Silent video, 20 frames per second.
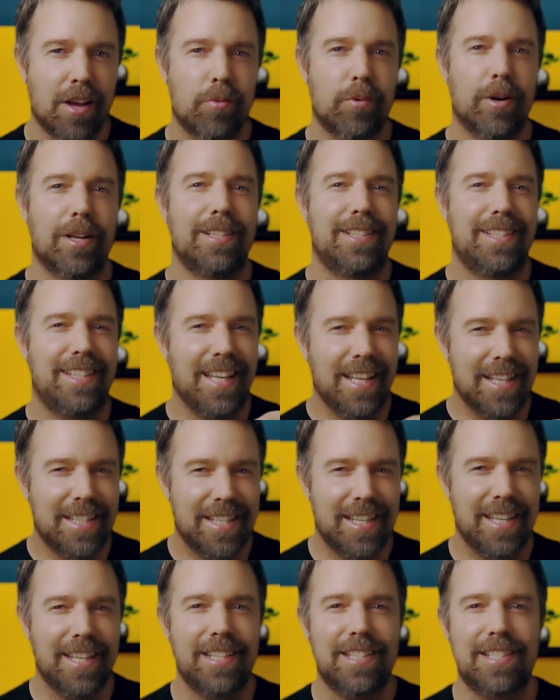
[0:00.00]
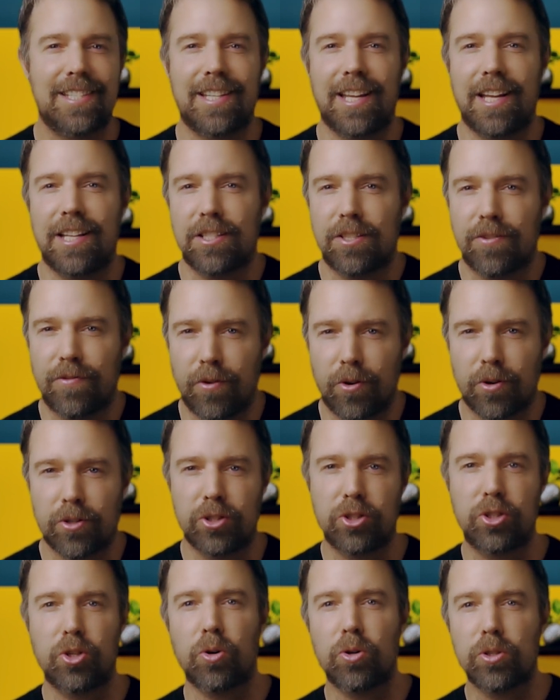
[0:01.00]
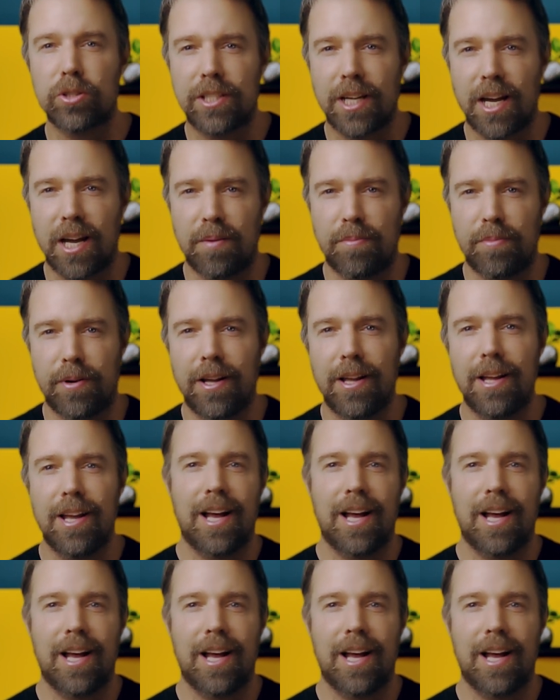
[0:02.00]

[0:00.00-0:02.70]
Where DT stands for door type,